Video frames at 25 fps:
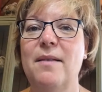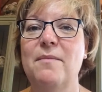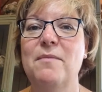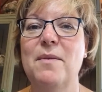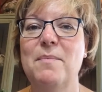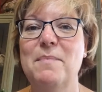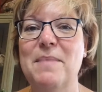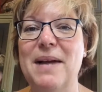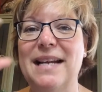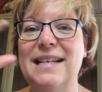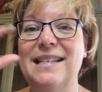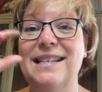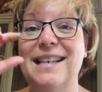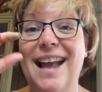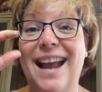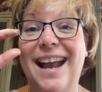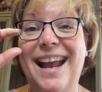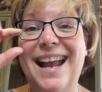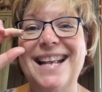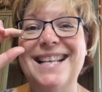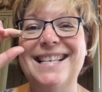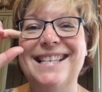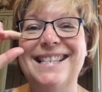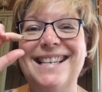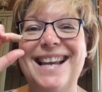my
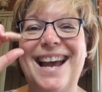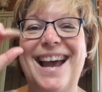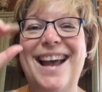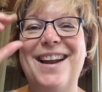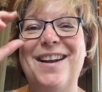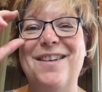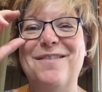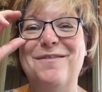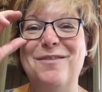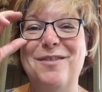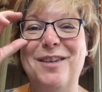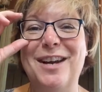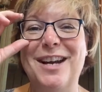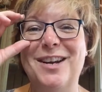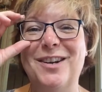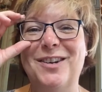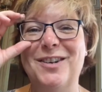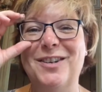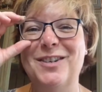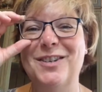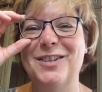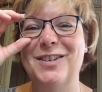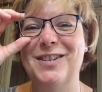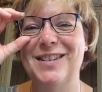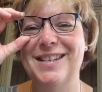second set of
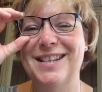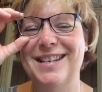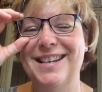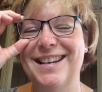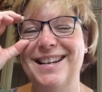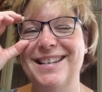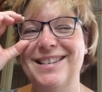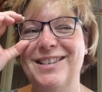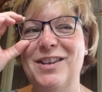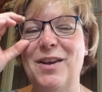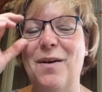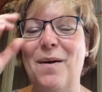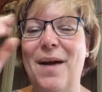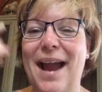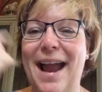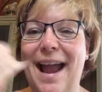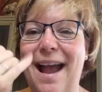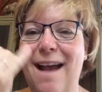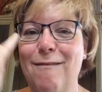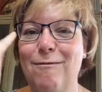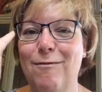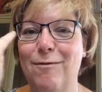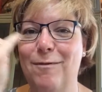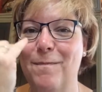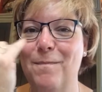readers. So I
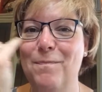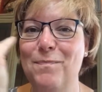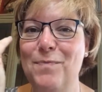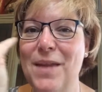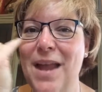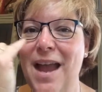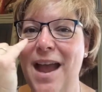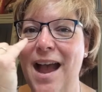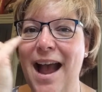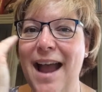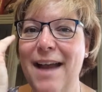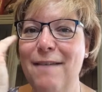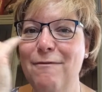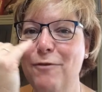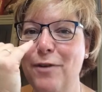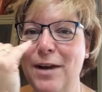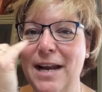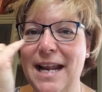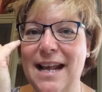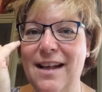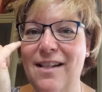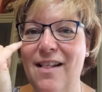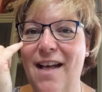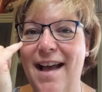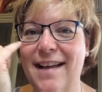have
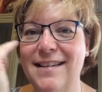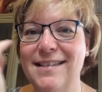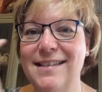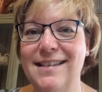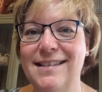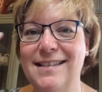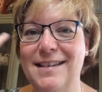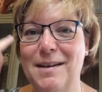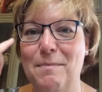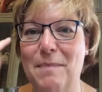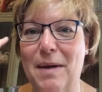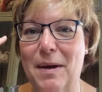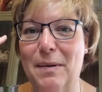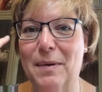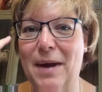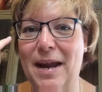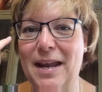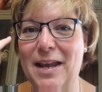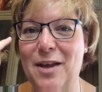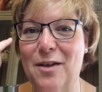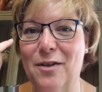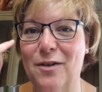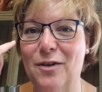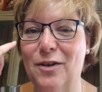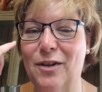reading glasses in my
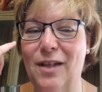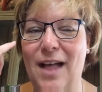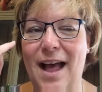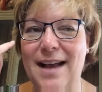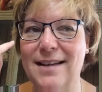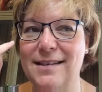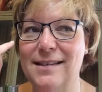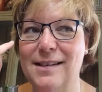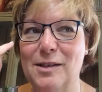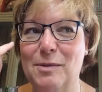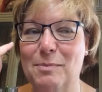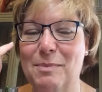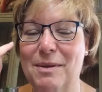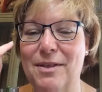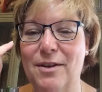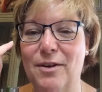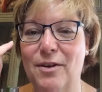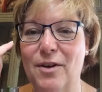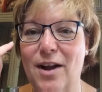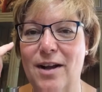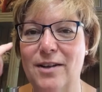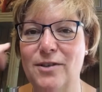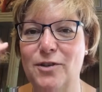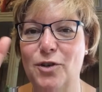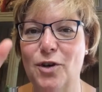regular glasses, but they're
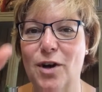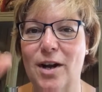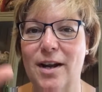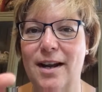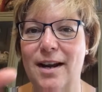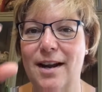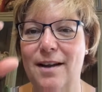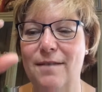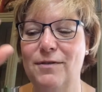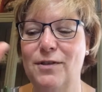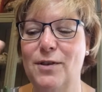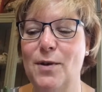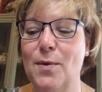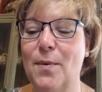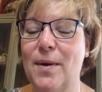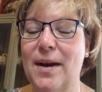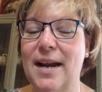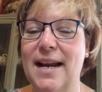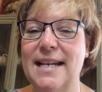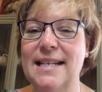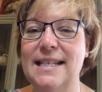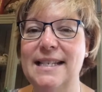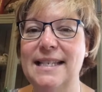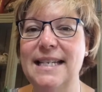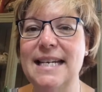not strong enough. So when
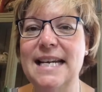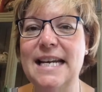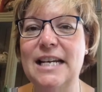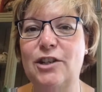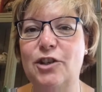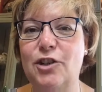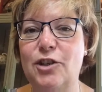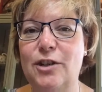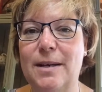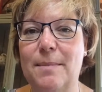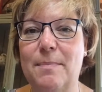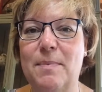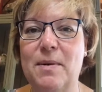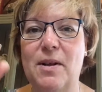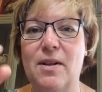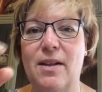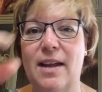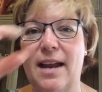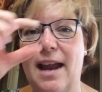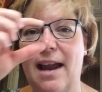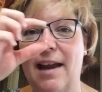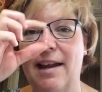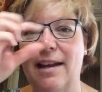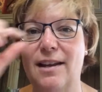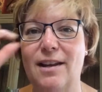I stitch,
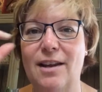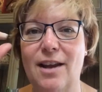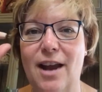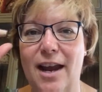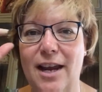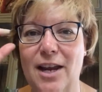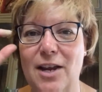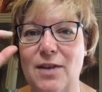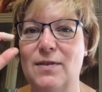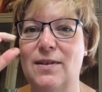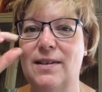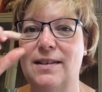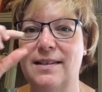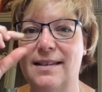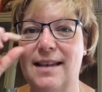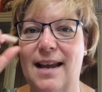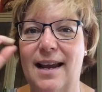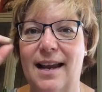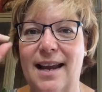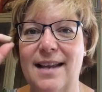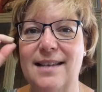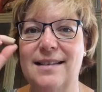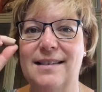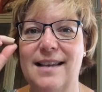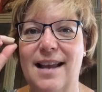typically I use a
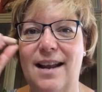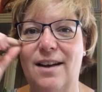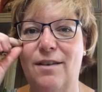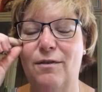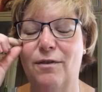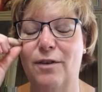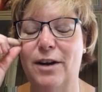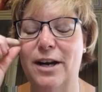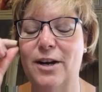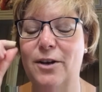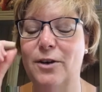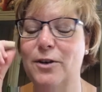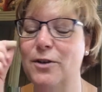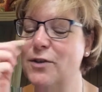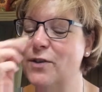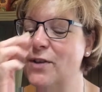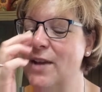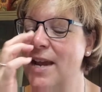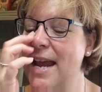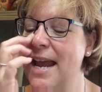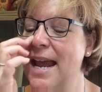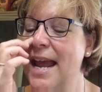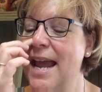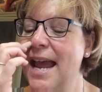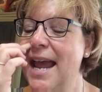second set of readers.
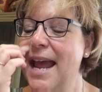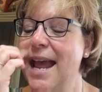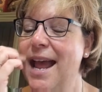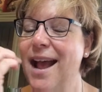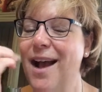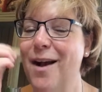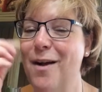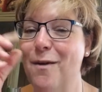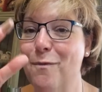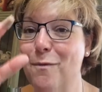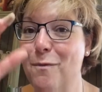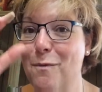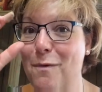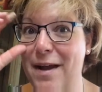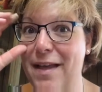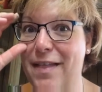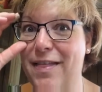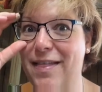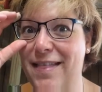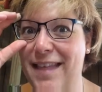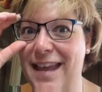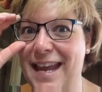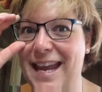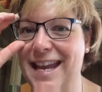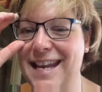
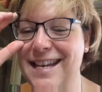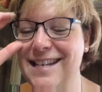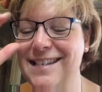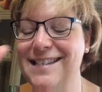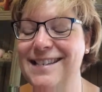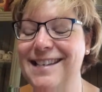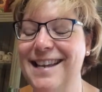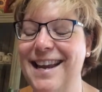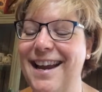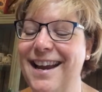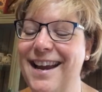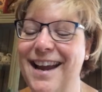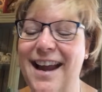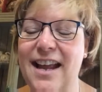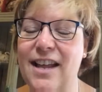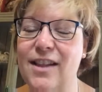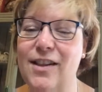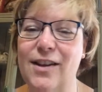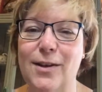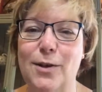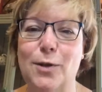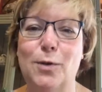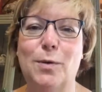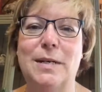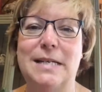With these, it
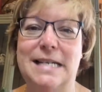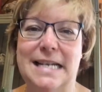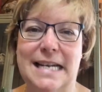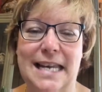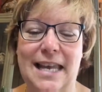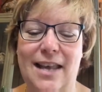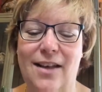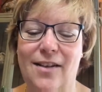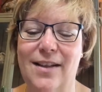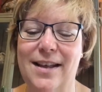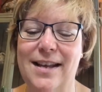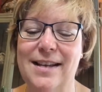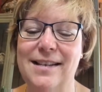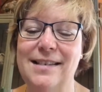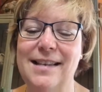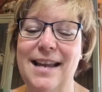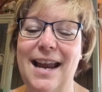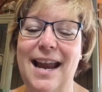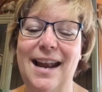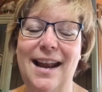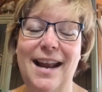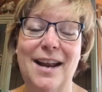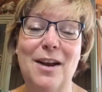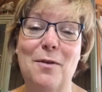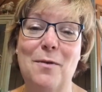looks ridiculous,
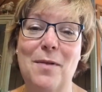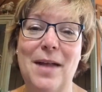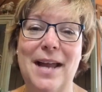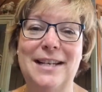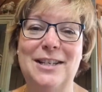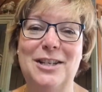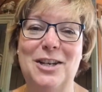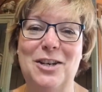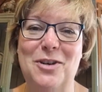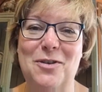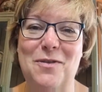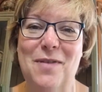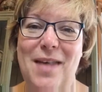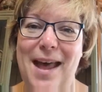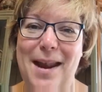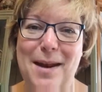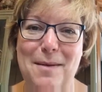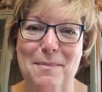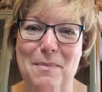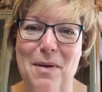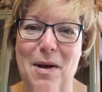and I don't like to do that in